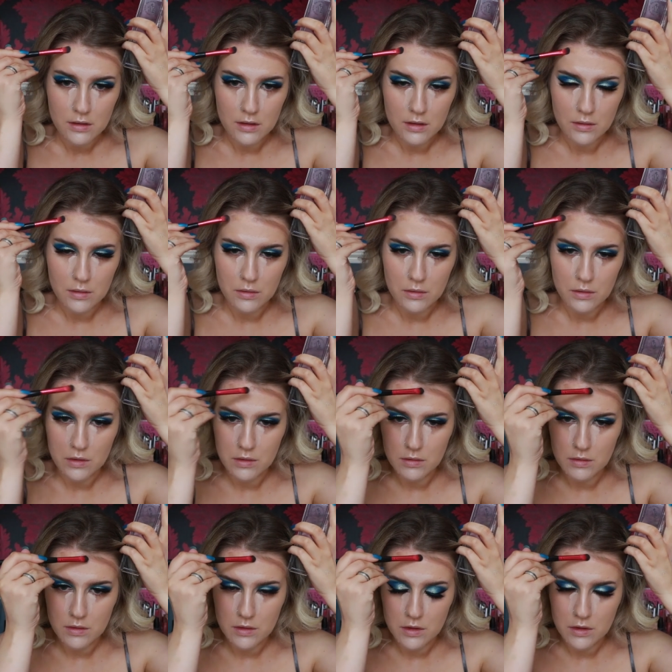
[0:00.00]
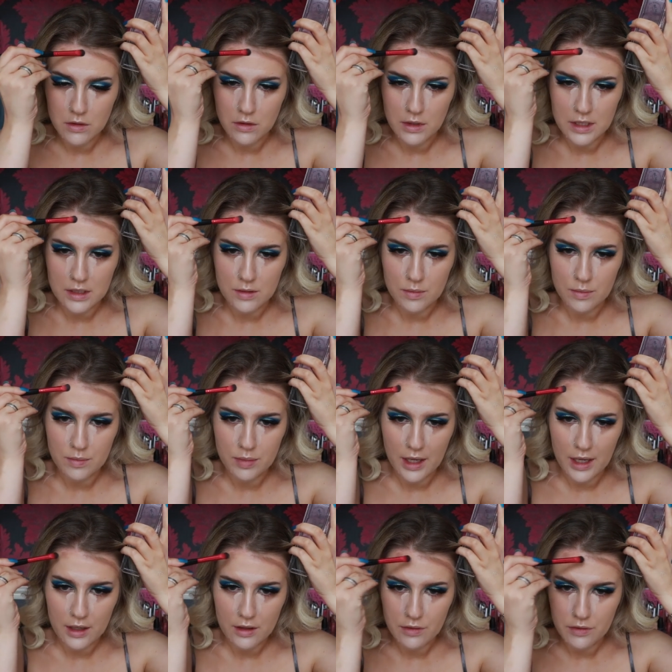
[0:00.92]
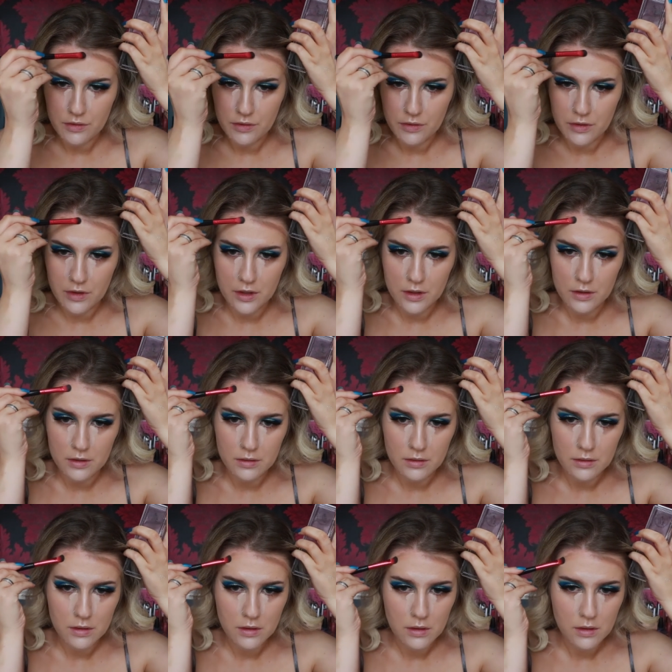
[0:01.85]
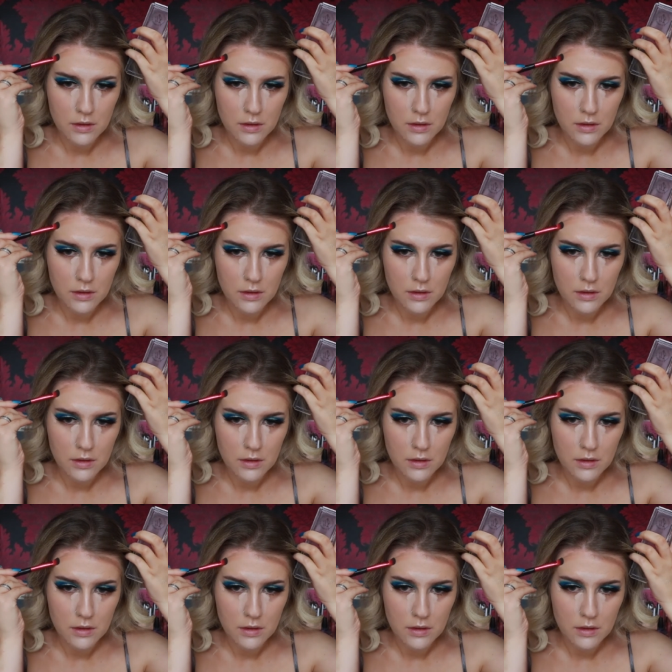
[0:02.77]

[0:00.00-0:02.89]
It all joins back through.